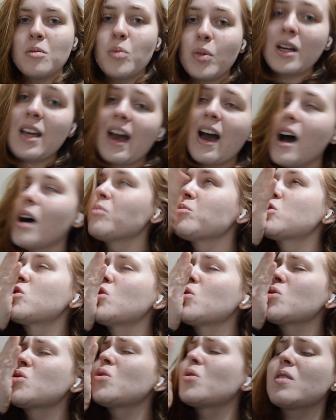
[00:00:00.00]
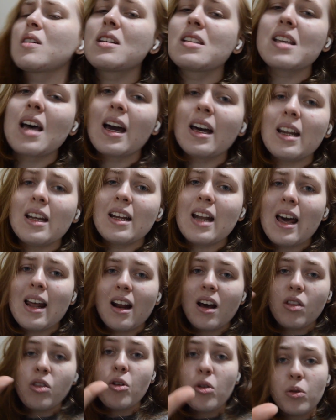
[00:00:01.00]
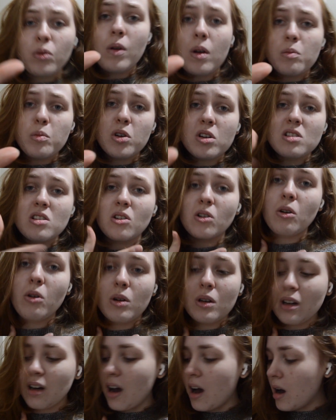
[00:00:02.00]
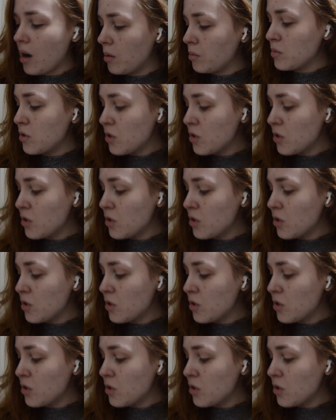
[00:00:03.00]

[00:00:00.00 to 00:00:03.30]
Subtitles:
But yeah, I'm so excited, and other 3 books are going to come